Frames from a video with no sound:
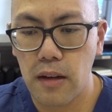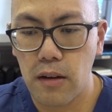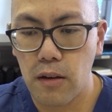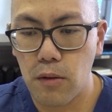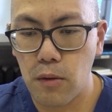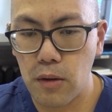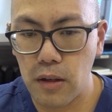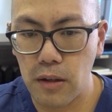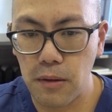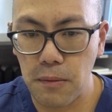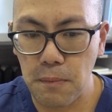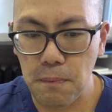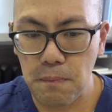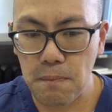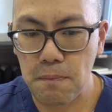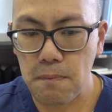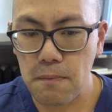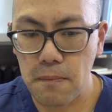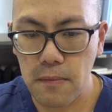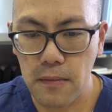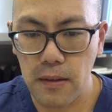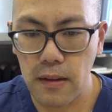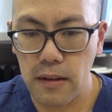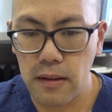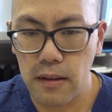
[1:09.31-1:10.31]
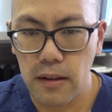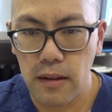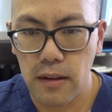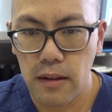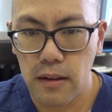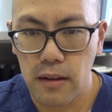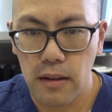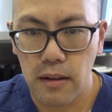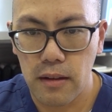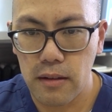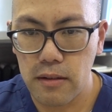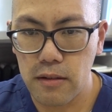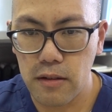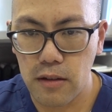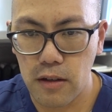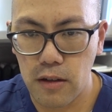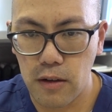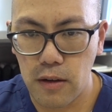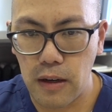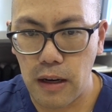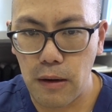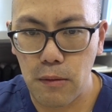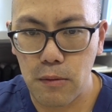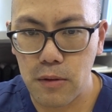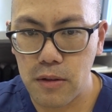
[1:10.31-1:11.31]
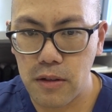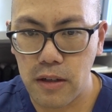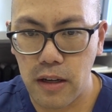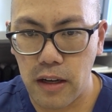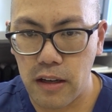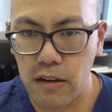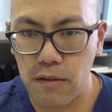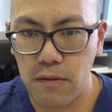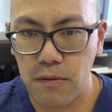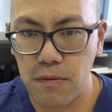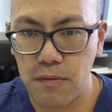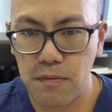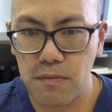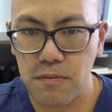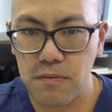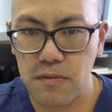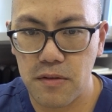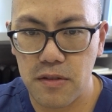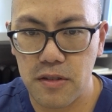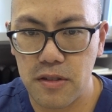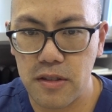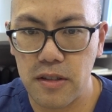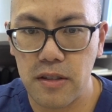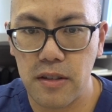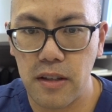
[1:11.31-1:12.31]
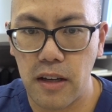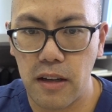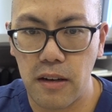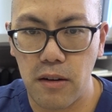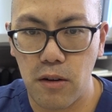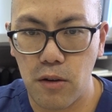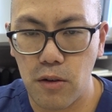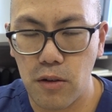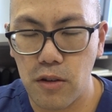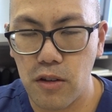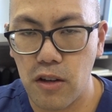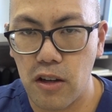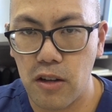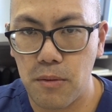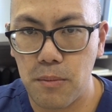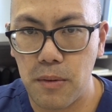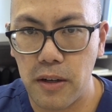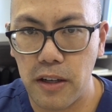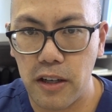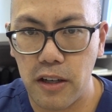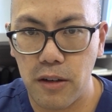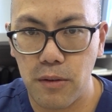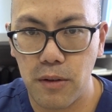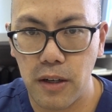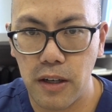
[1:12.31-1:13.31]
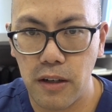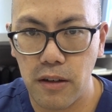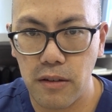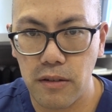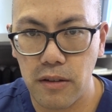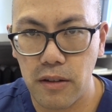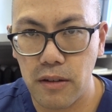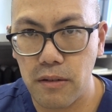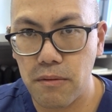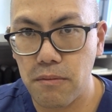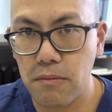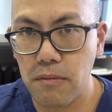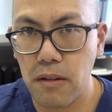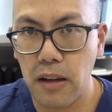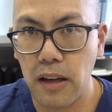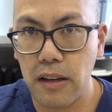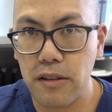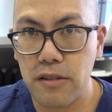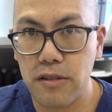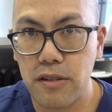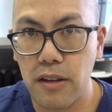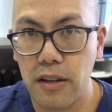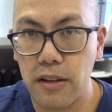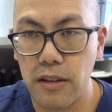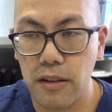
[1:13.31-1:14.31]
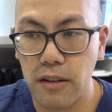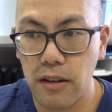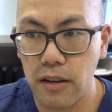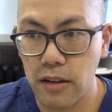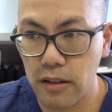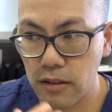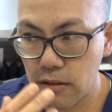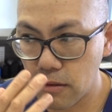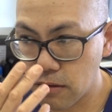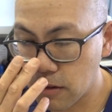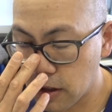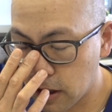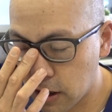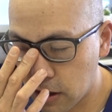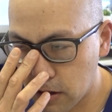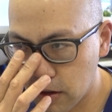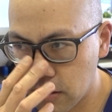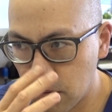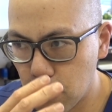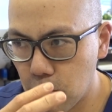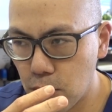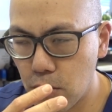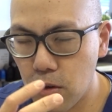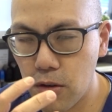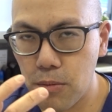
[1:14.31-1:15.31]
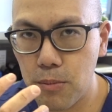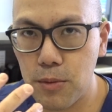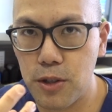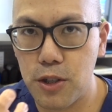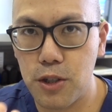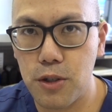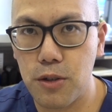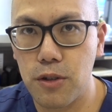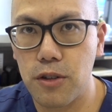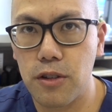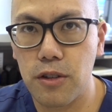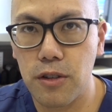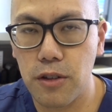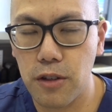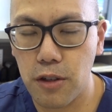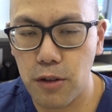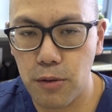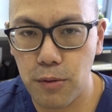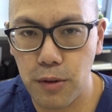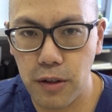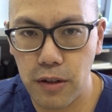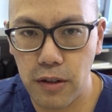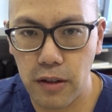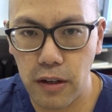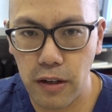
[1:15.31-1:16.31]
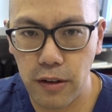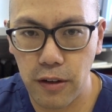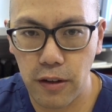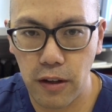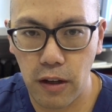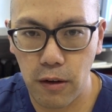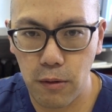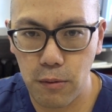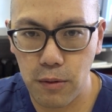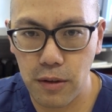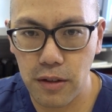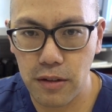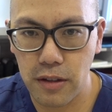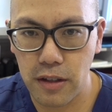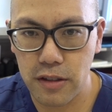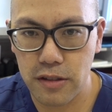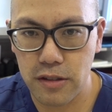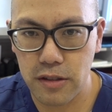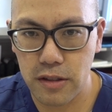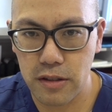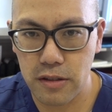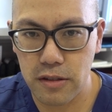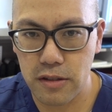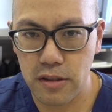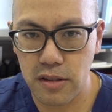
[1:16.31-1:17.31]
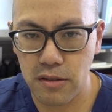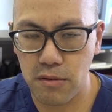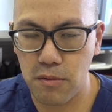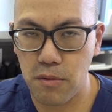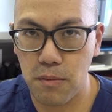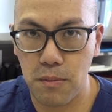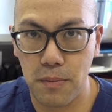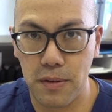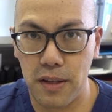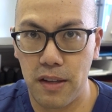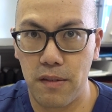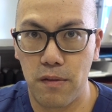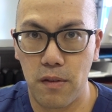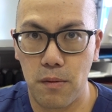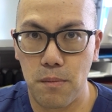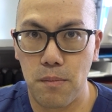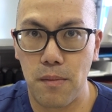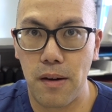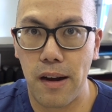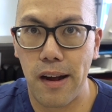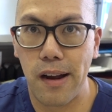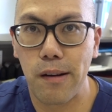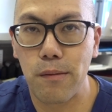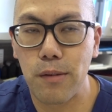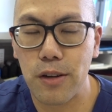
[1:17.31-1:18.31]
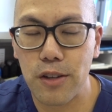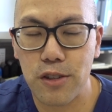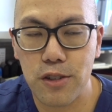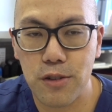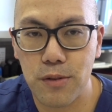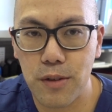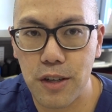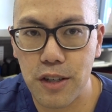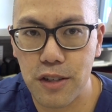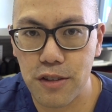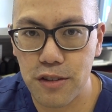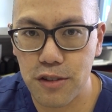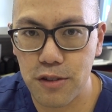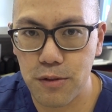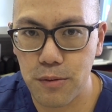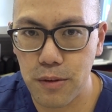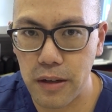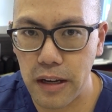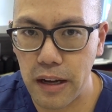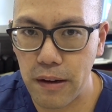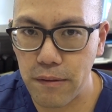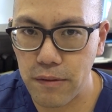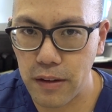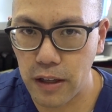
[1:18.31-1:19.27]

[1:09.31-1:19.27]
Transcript: Well, I would kind of see that early on in my career, and then as I got later more mature into the career, I realized that even my restorations would have